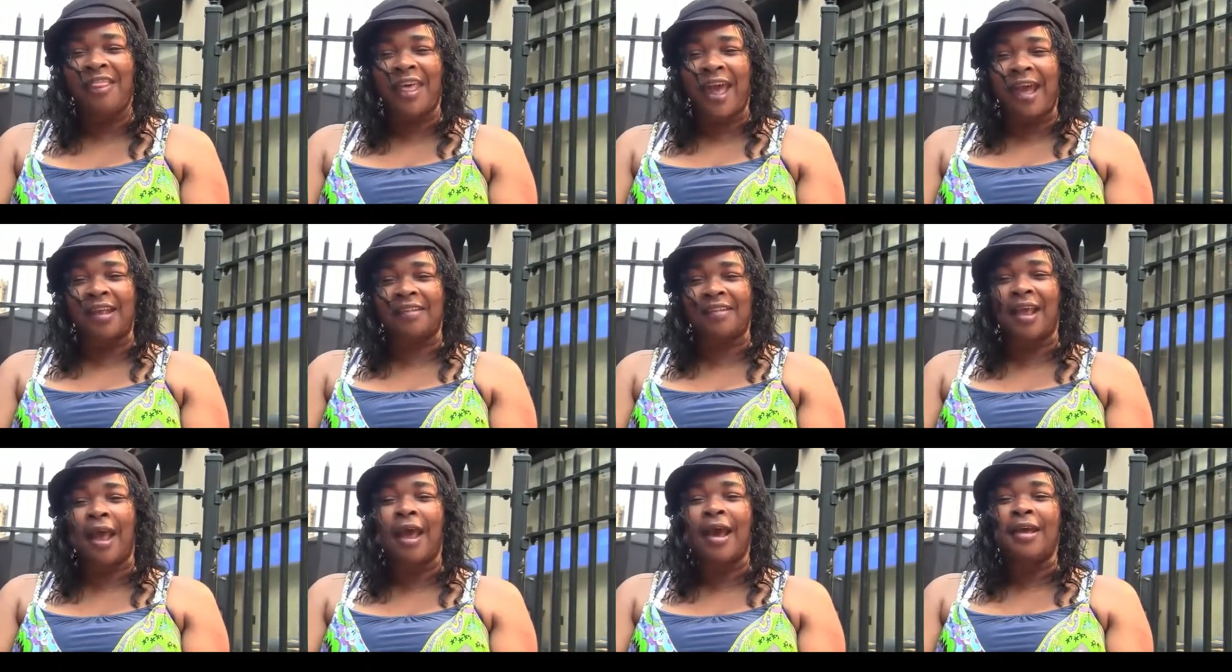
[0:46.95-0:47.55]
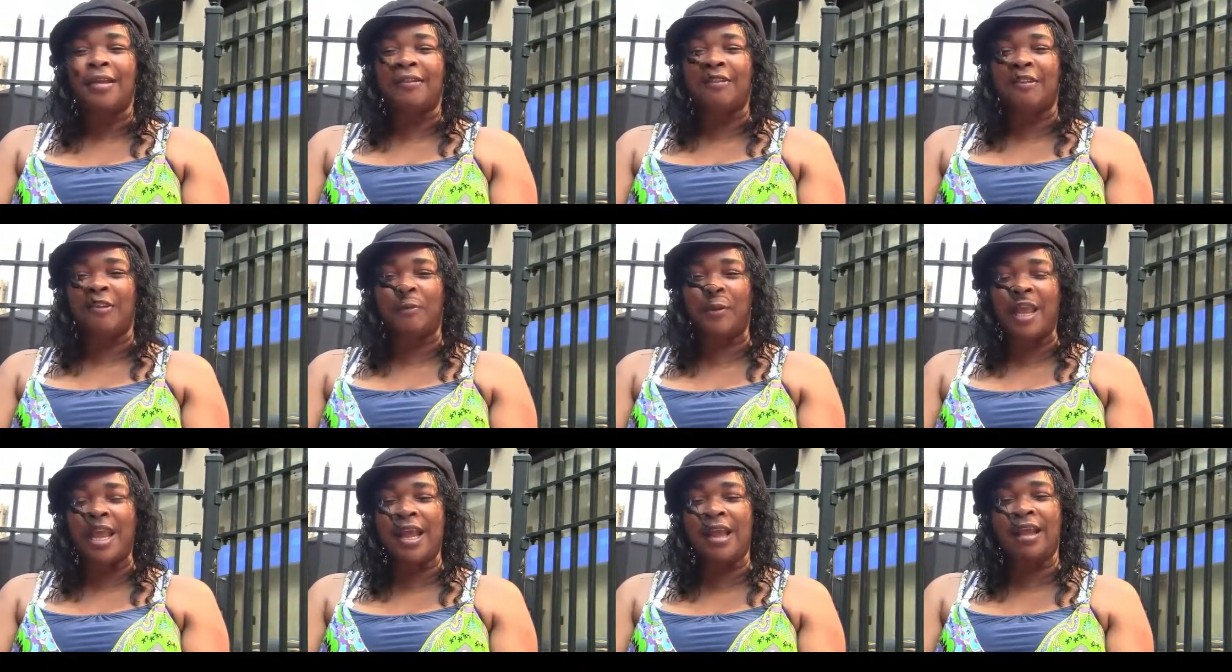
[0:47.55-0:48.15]
That's
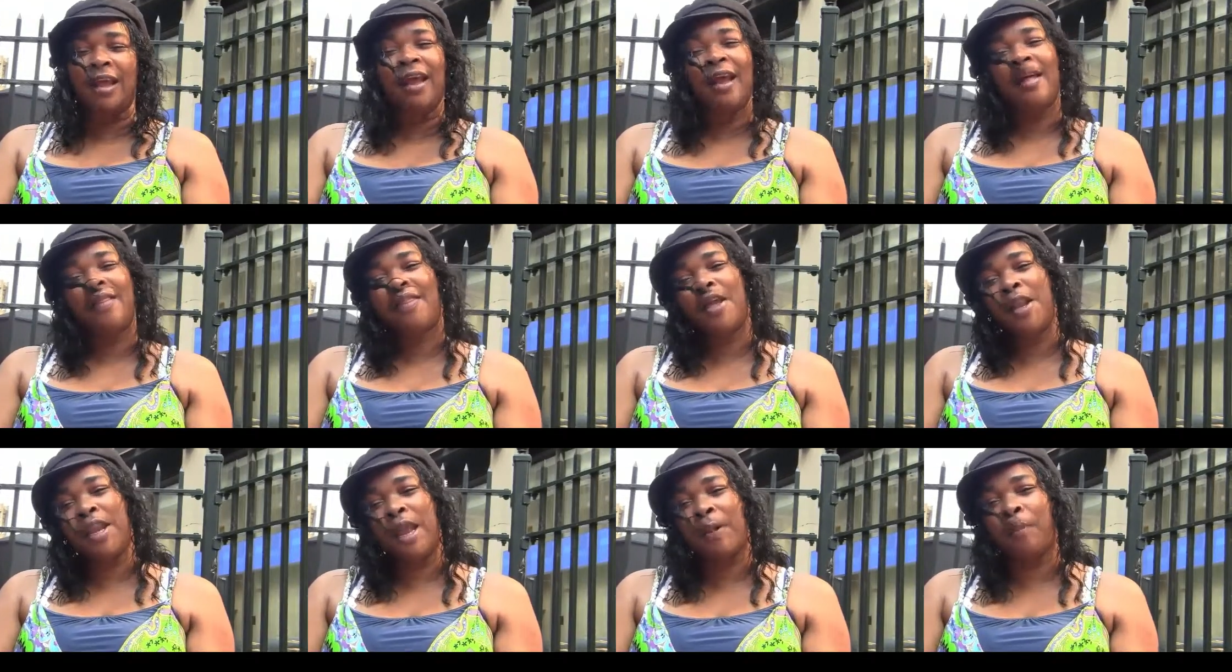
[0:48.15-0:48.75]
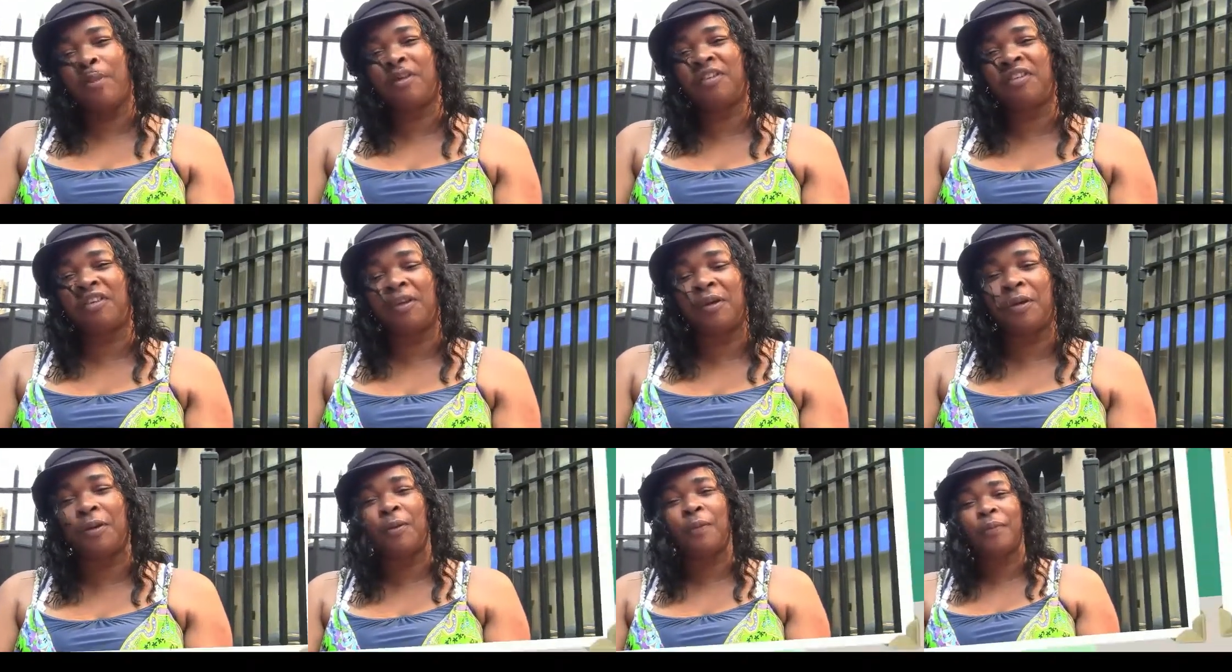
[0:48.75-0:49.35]
Speak the Number
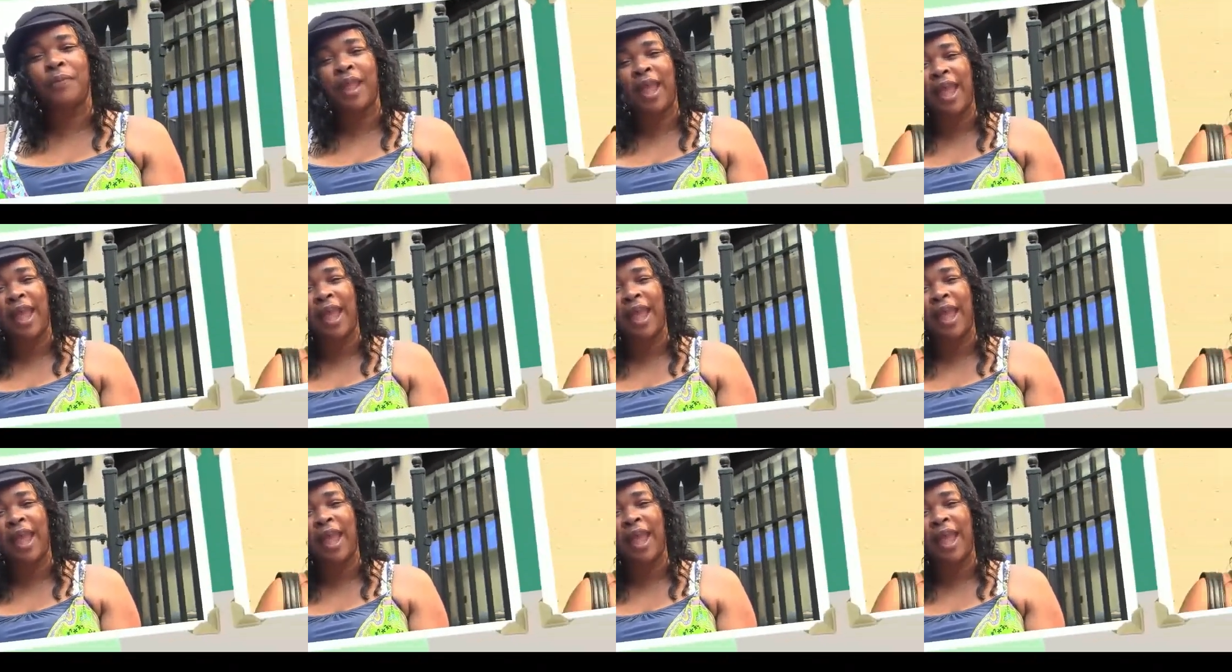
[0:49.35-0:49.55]
Two